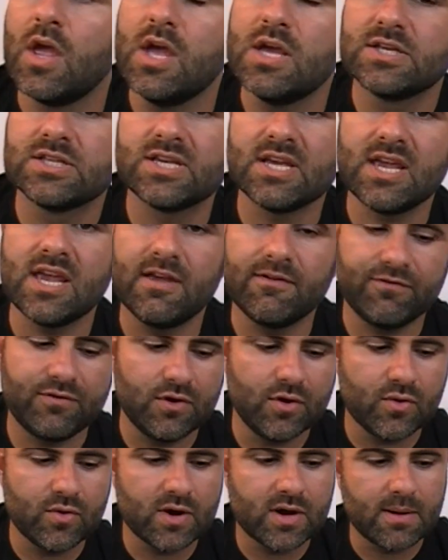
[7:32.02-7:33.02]
See, if
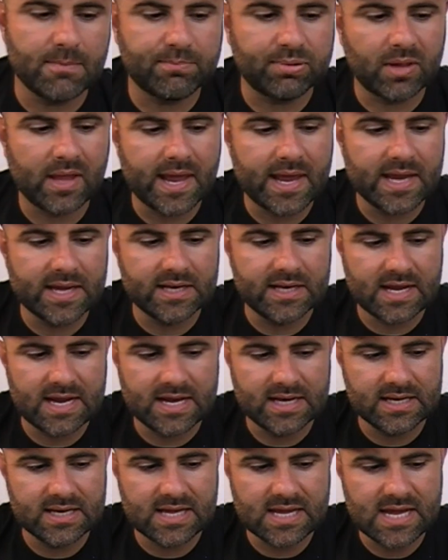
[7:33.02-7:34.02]
you were to play it
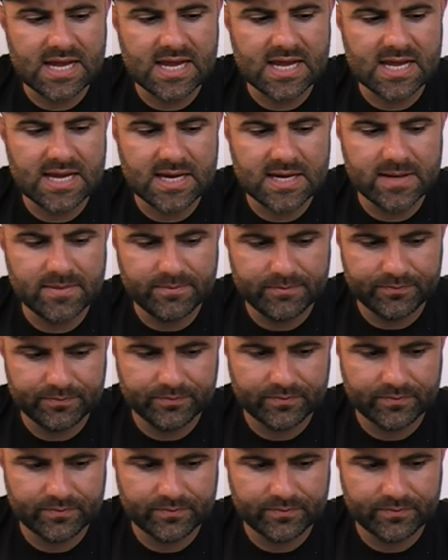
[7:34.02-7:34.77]
in E,